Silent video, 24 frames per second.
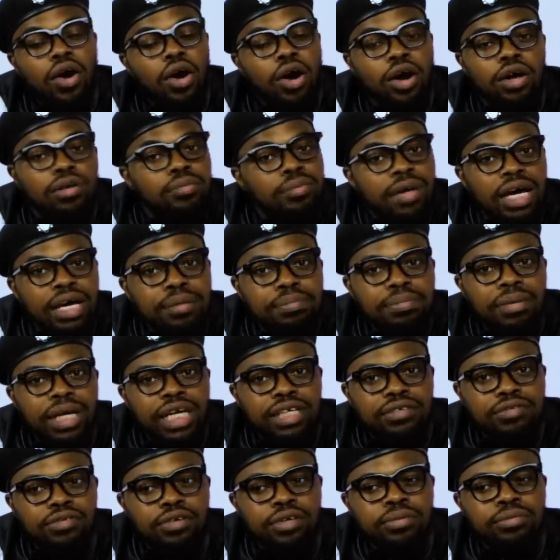on my
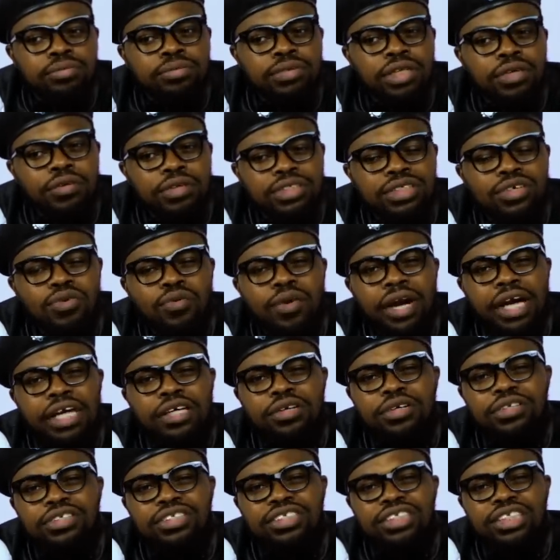platform, the reason why you
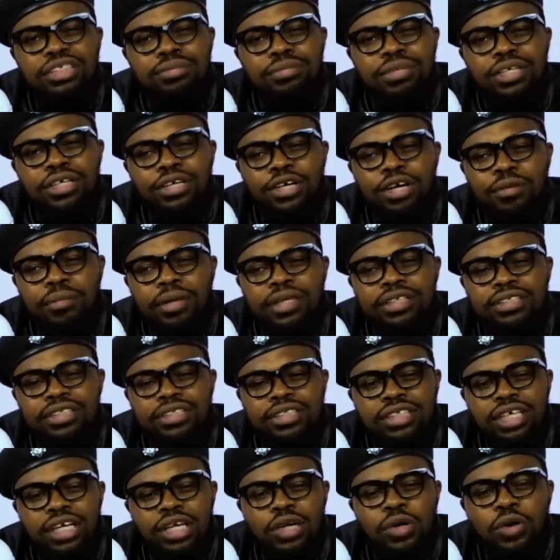don't see me come and
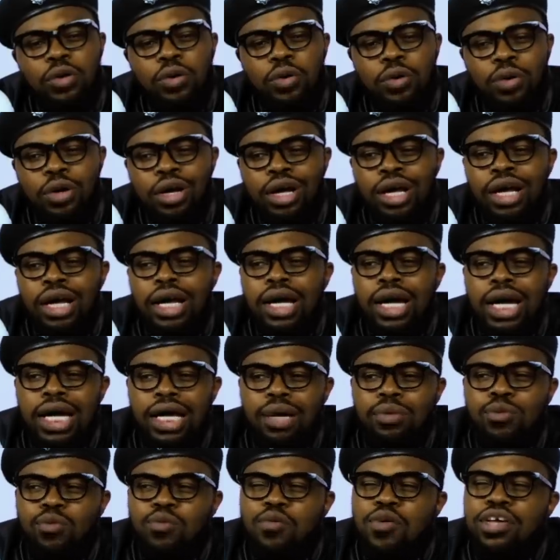say, oh, I
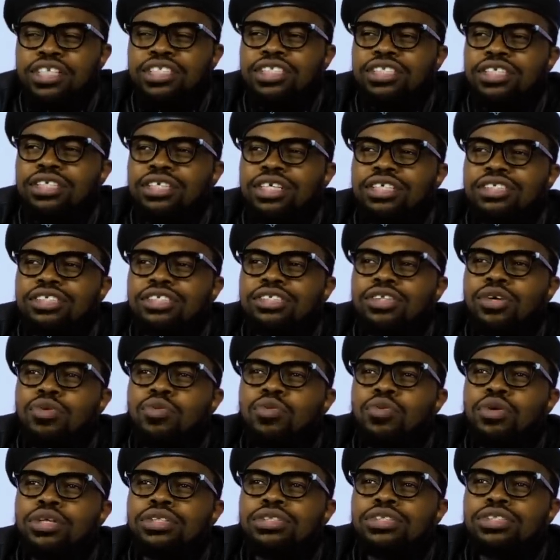am questioning
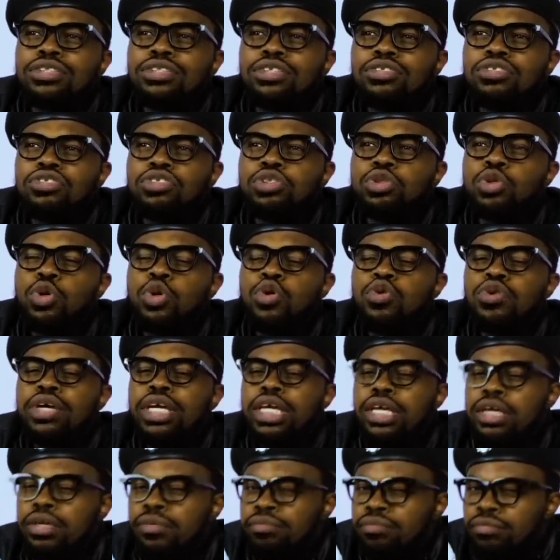someone's
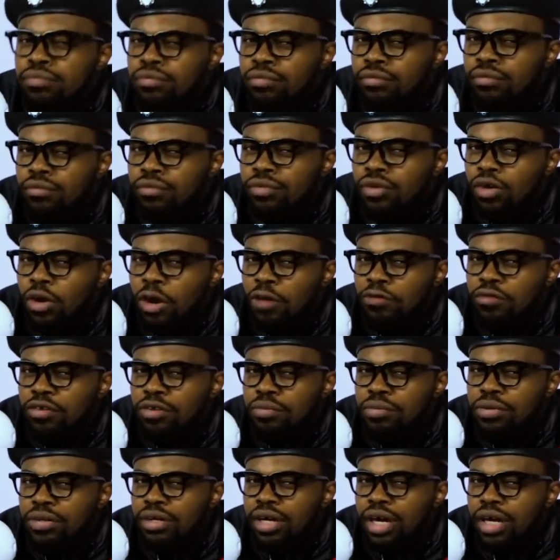story of a
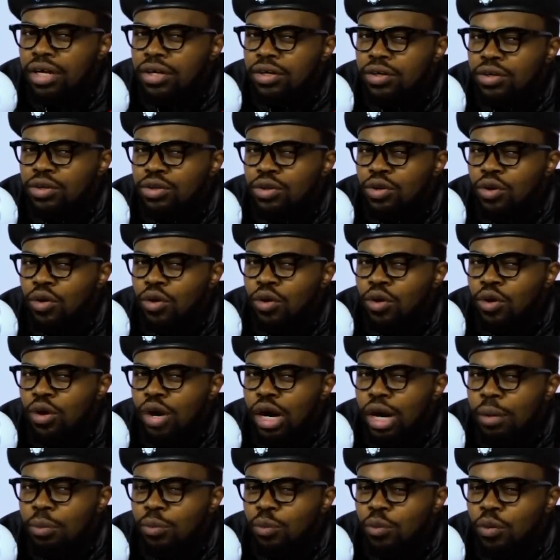miracle,
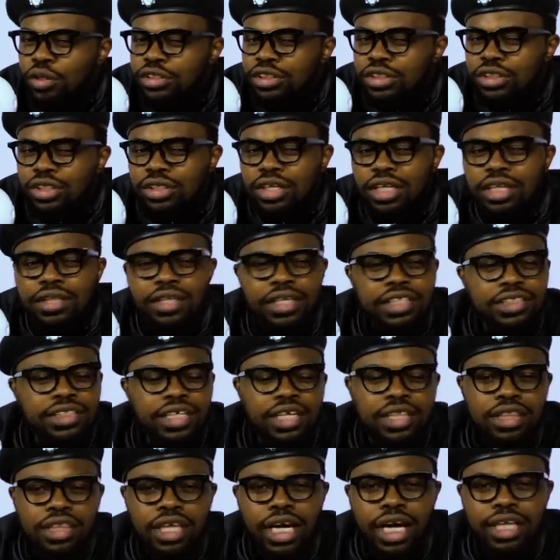or I'm questioning this
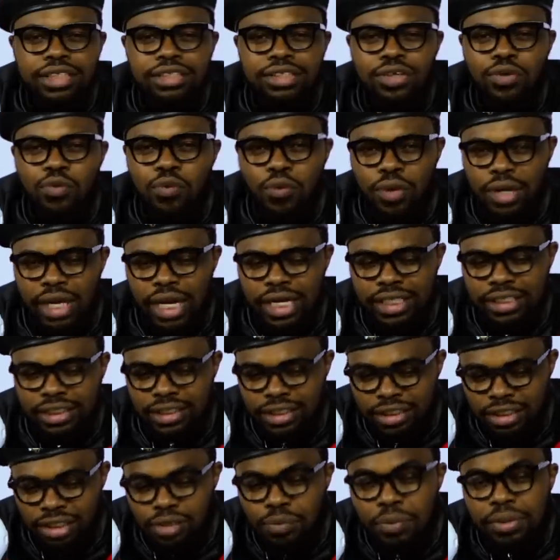and that. When I
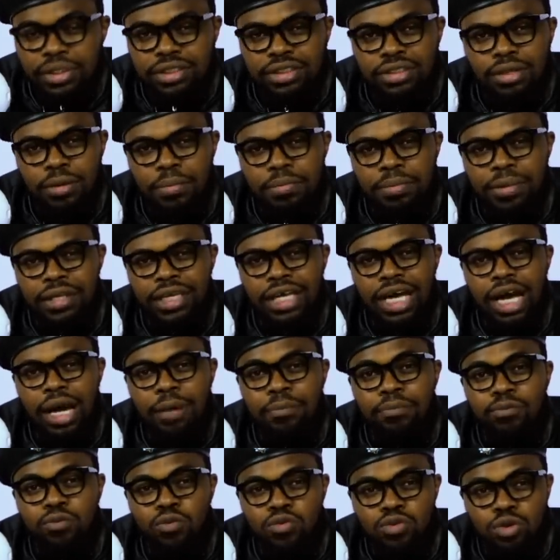deal with something,
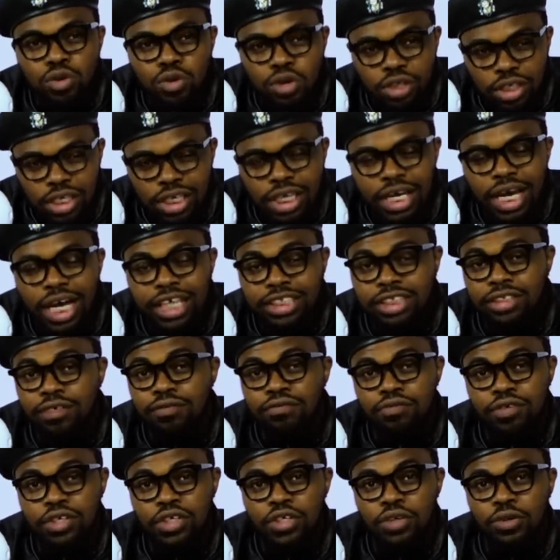I'm looking at a
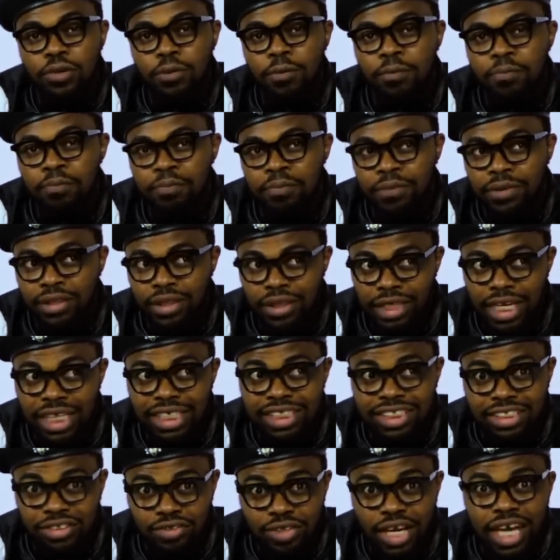video that
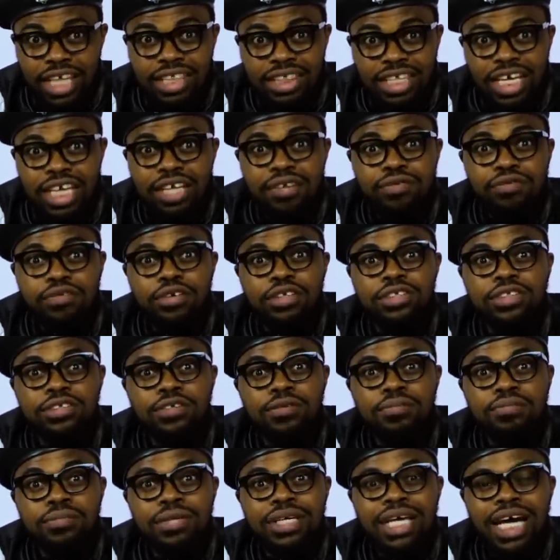is right there in front
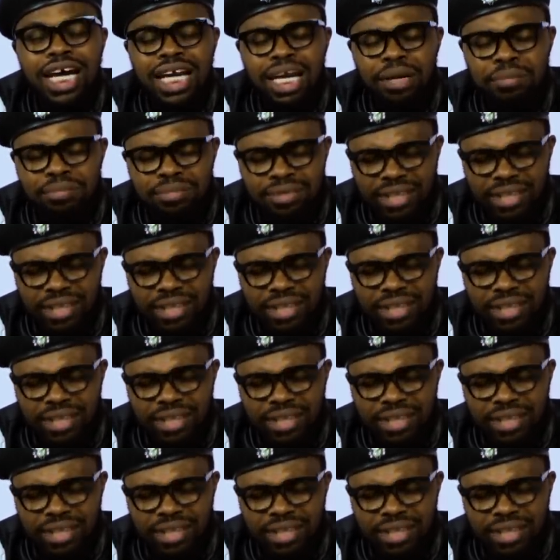of me and I'm